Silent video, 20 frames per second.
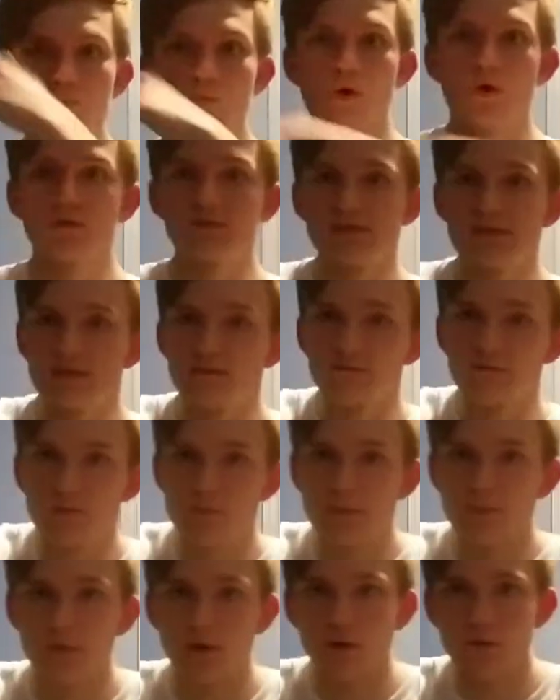throw skid
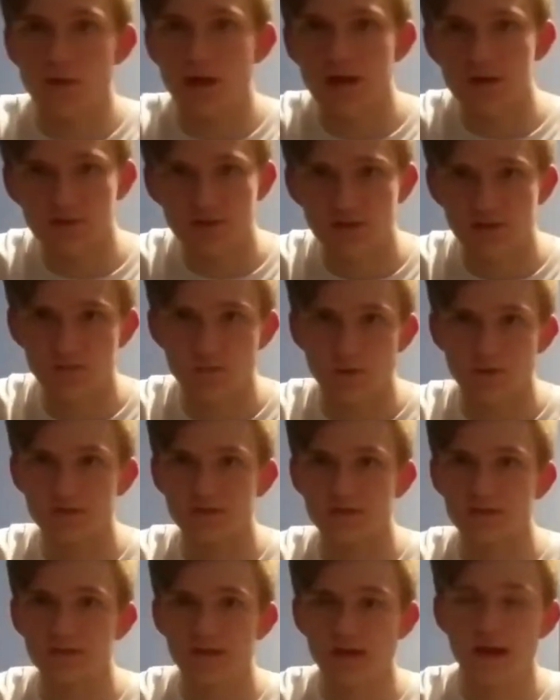flippy ball reactions most
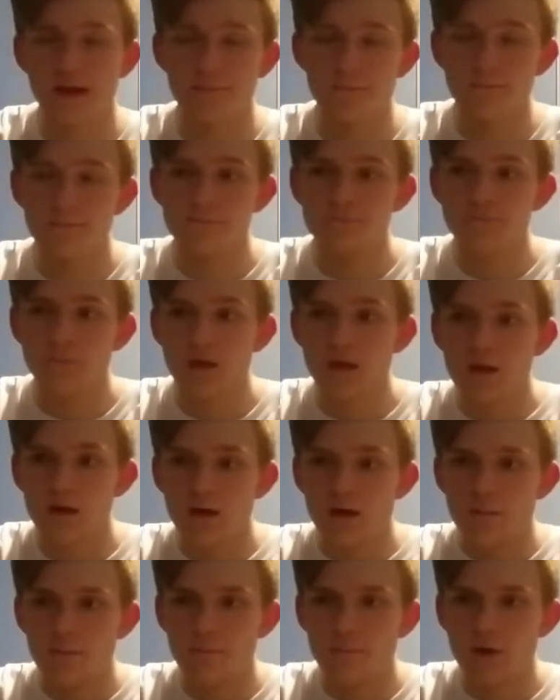of the time,
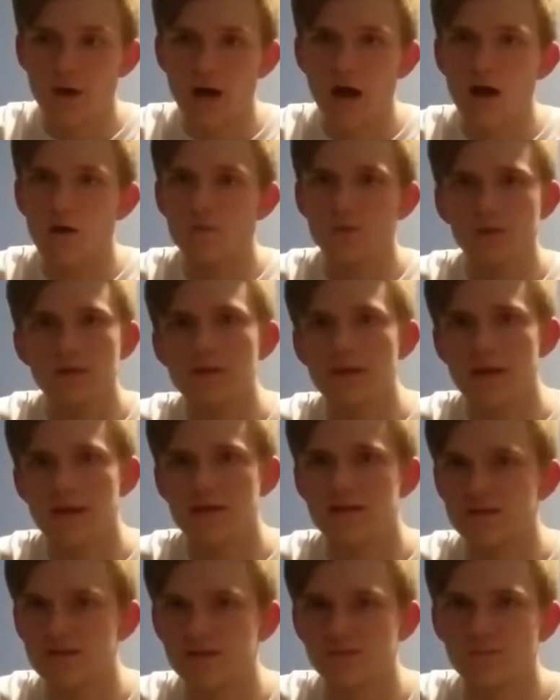but I really
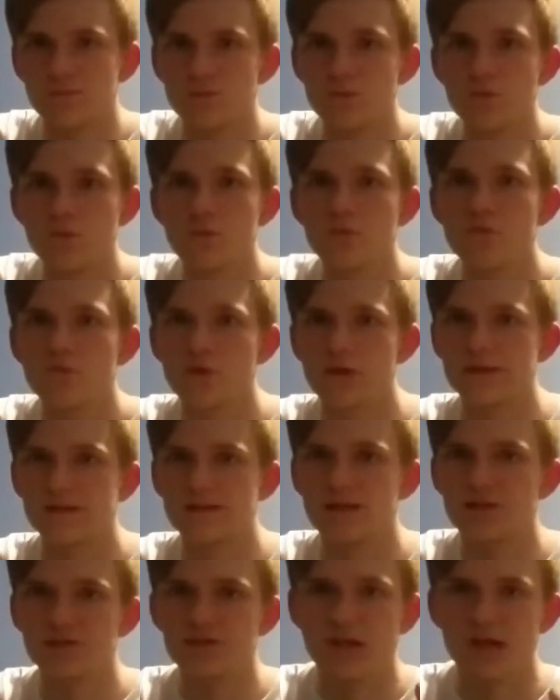like smooth
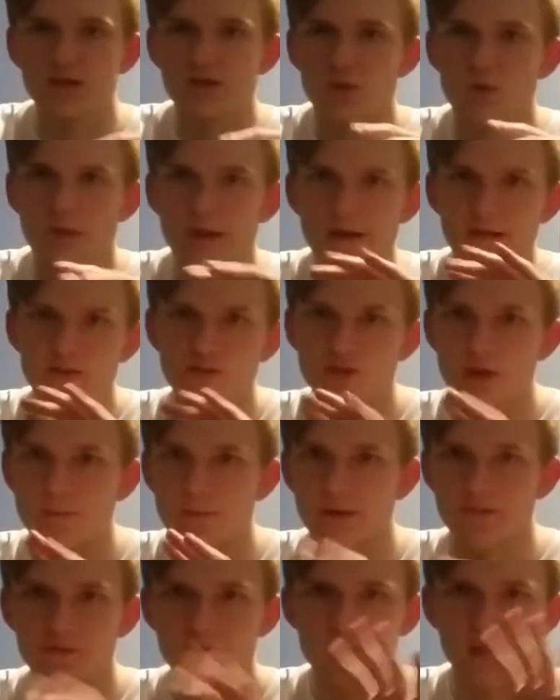transition. I don't like
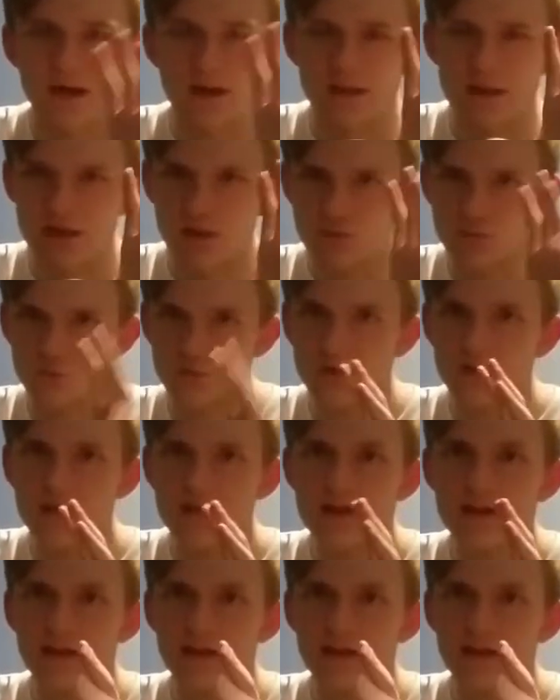jumping up the spot. I like it really